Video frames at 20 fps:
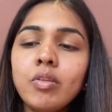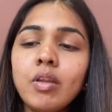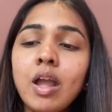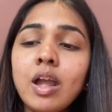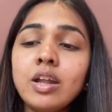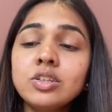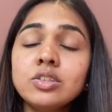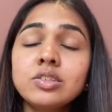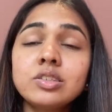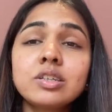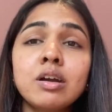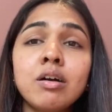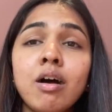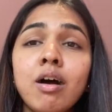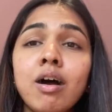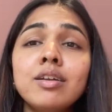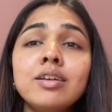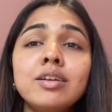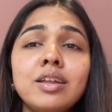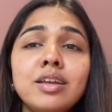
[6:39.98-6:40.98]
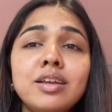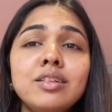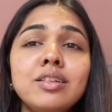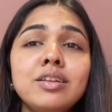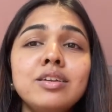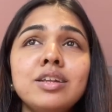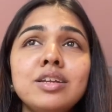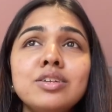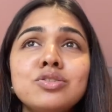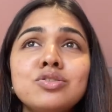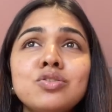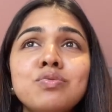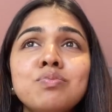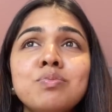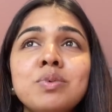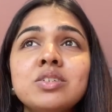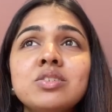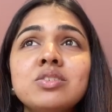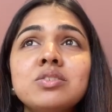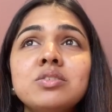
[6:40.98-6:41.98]
I just can't take the taste of
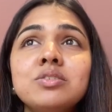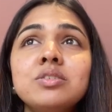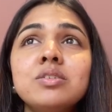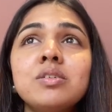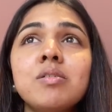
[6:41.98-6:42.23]
mustard.